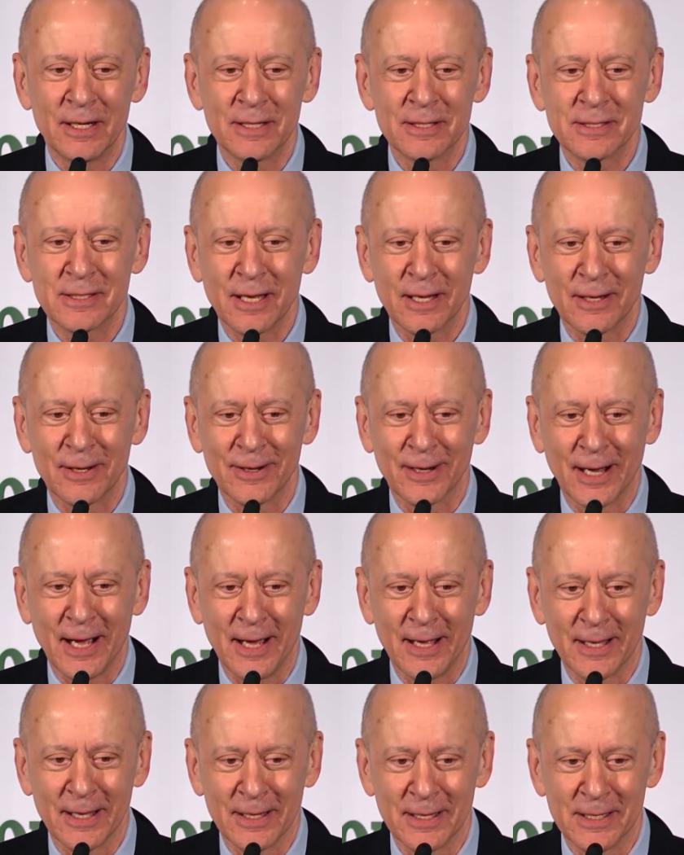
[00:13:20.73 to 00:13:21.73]
settler
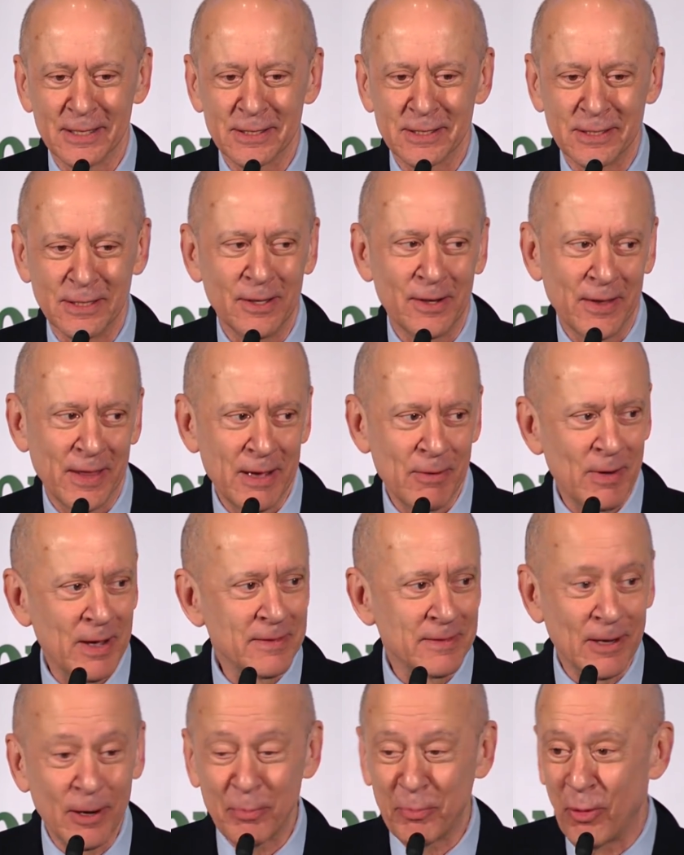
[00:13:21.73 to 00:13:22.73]
colonists. You know, they
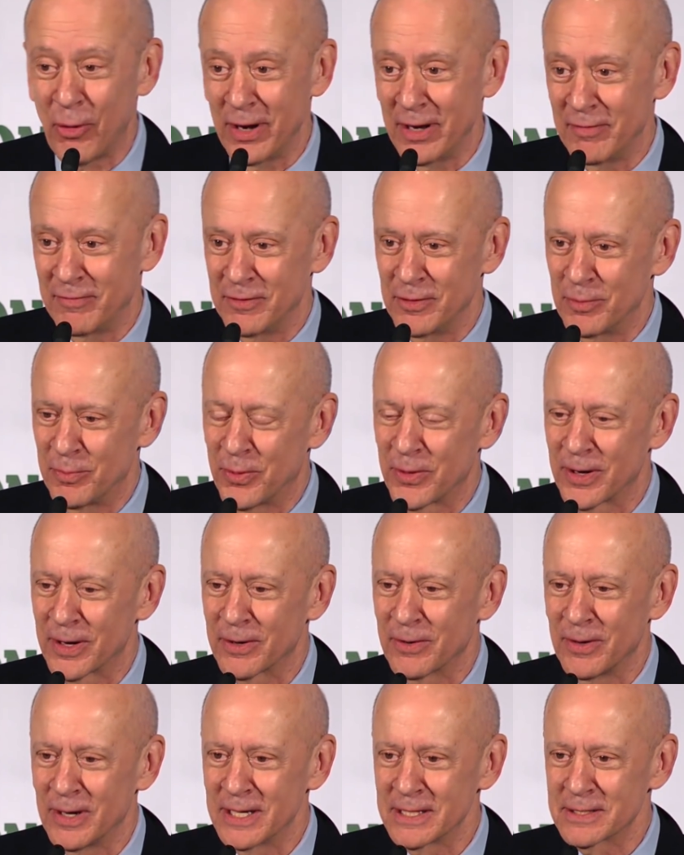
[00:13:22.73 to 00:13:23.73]
want their point of view put
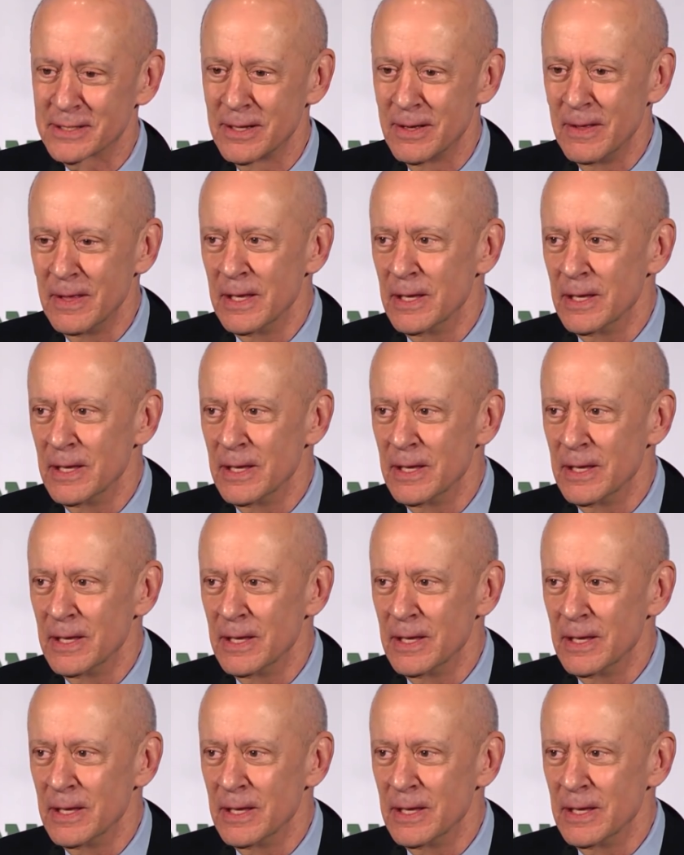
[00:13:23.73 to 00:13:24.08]
across.